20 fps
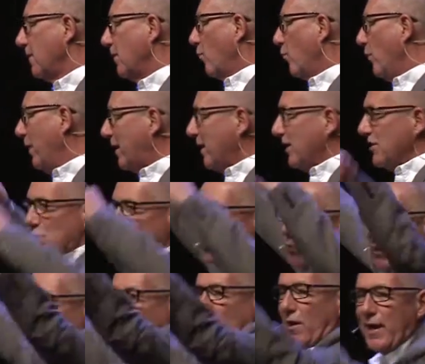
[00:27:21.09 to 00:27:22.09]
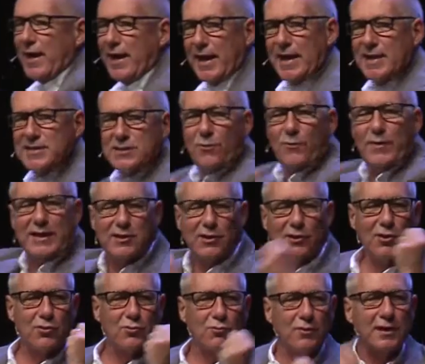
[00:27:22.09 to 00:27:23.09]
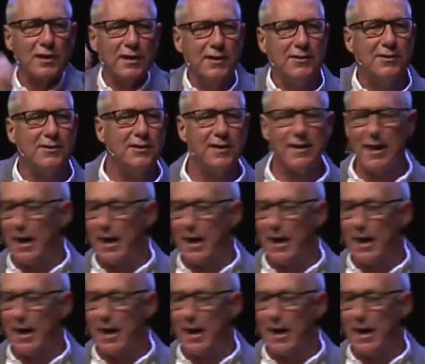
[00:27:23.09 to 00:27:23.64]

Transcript: We can swing our hands and we can look really good.